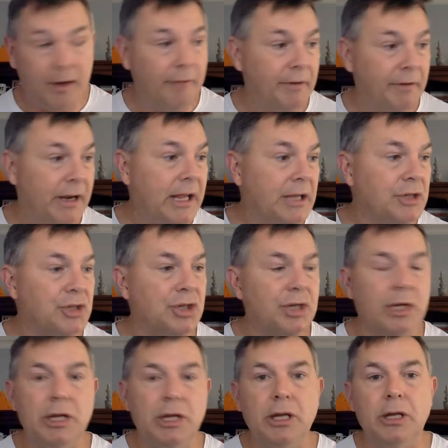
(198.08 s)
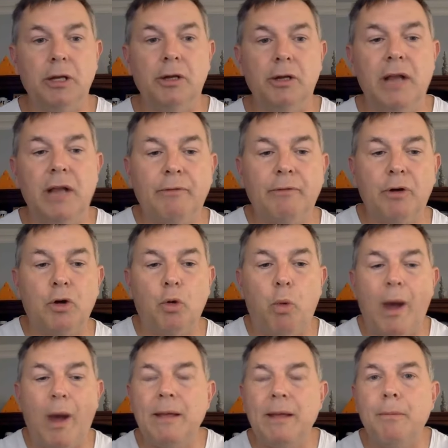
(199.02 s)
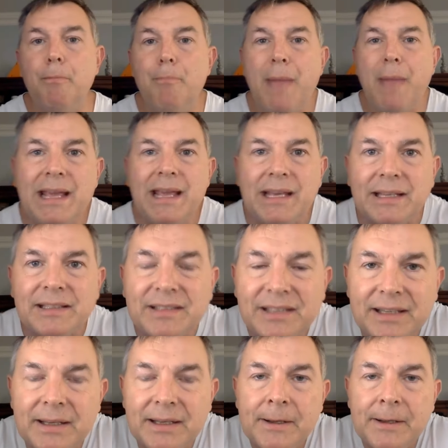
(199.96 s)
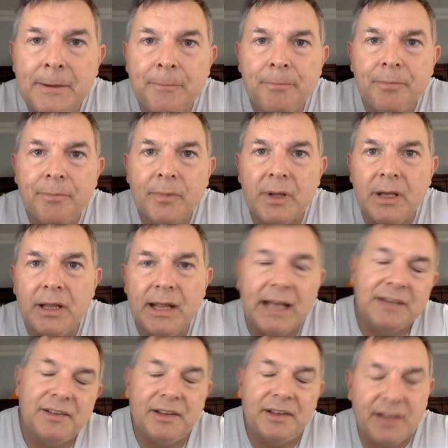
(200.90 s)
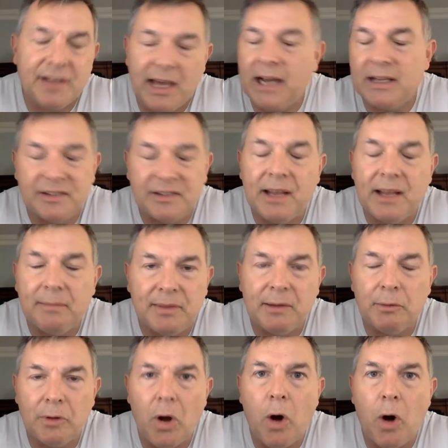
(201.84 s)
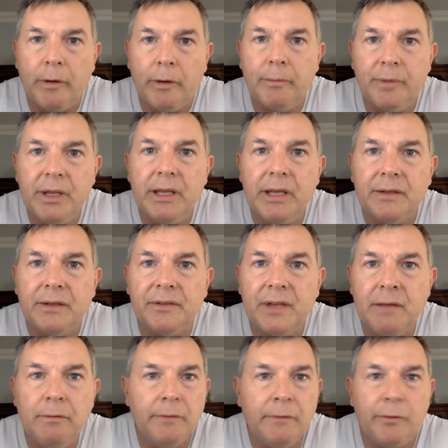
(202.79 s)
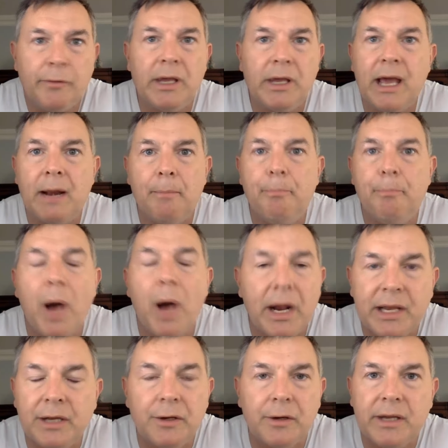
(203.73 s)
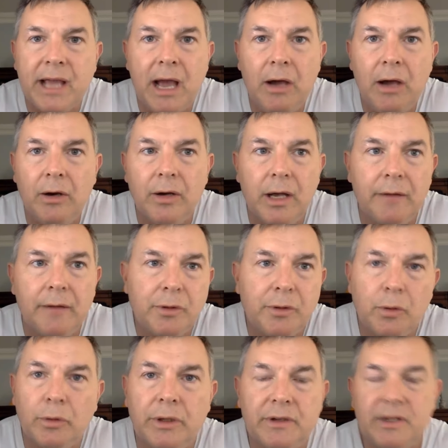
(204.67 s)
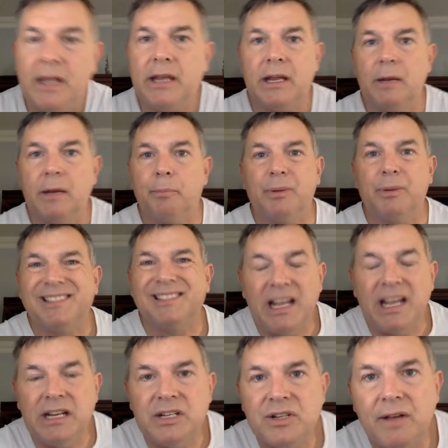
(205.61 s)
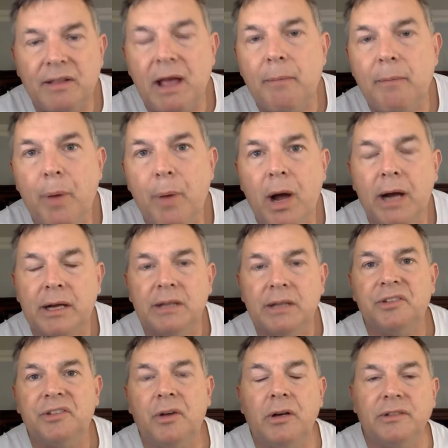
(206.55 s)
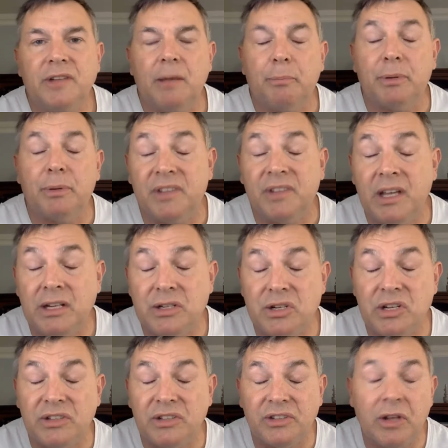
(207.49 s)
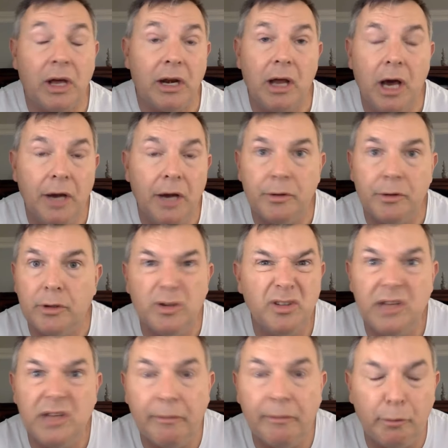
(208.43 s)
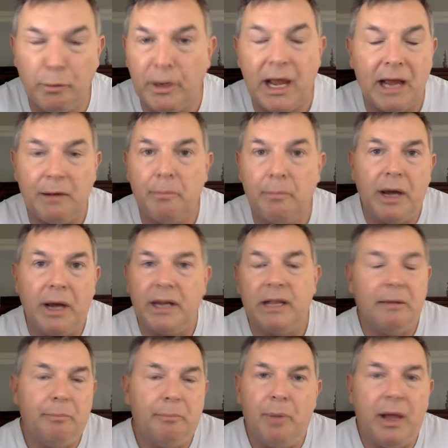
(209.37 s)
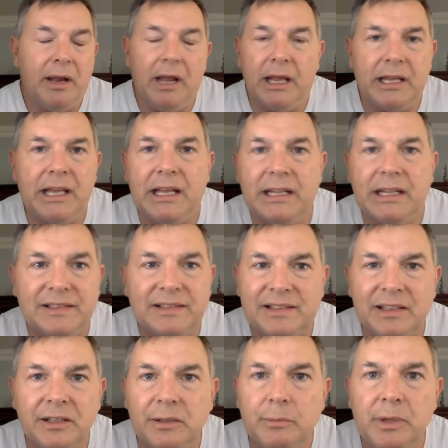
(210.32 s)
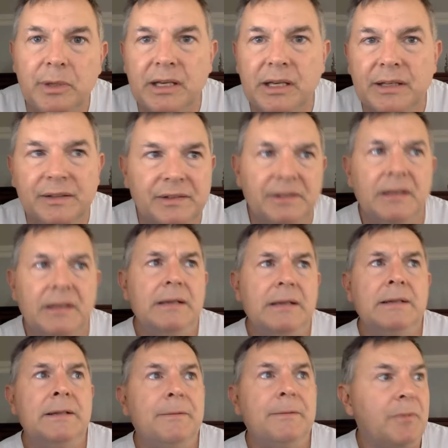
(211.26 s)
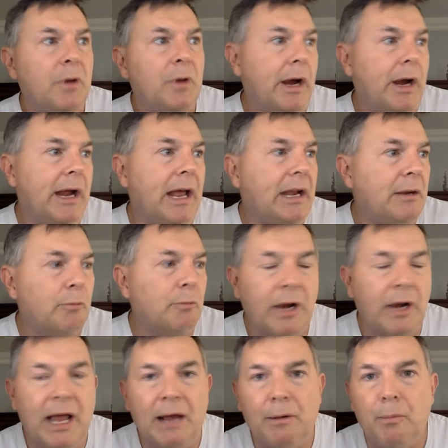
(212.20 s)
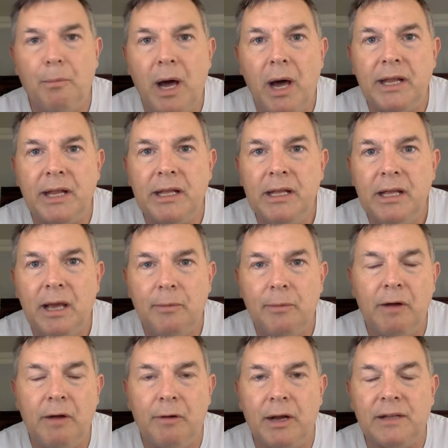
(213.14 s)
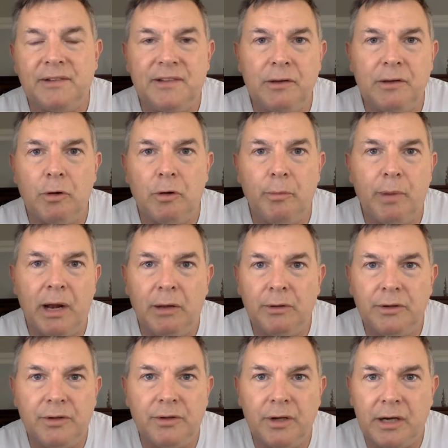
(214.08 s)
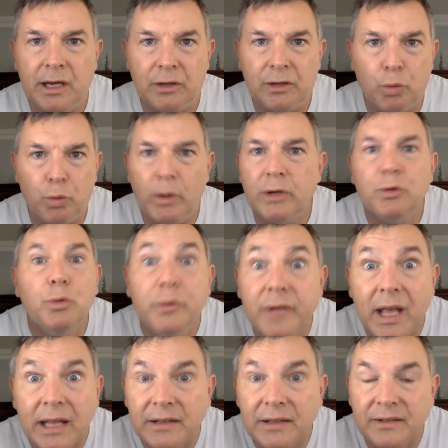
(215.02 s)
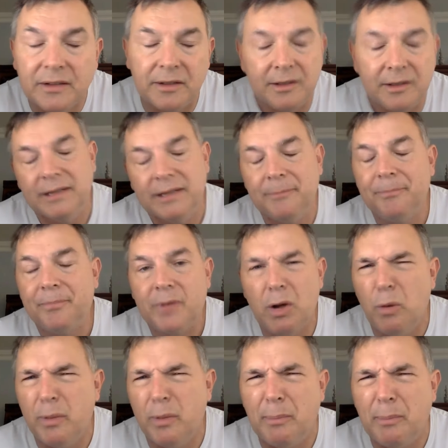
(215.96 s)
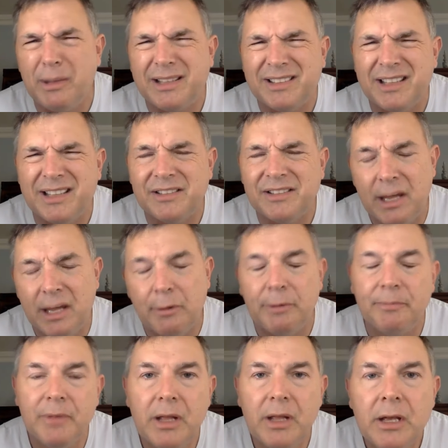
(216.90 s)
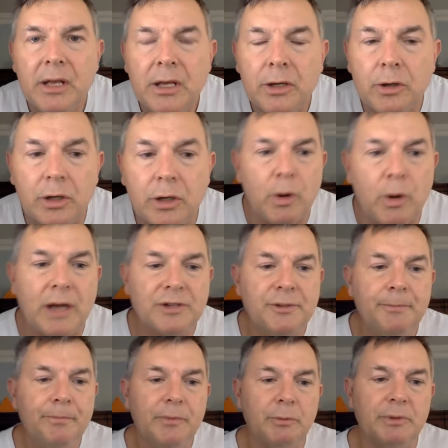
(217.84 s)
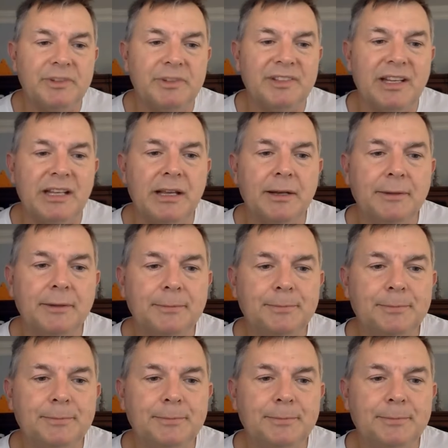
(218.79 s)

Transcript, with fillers: of an inch. You'll never quite make it. And that's kind of the same thing with RMDs. Even if you only got a buck in your account left, you're only taking a percentage of that buck. And as long as that percentage is not 100, you'll never run out of money. But again, it's silly because all right, I didn't run out of money. I'm never at zero, but I only took out 22 cents. I hope that makes sense. Anyway, good question. We'll see you.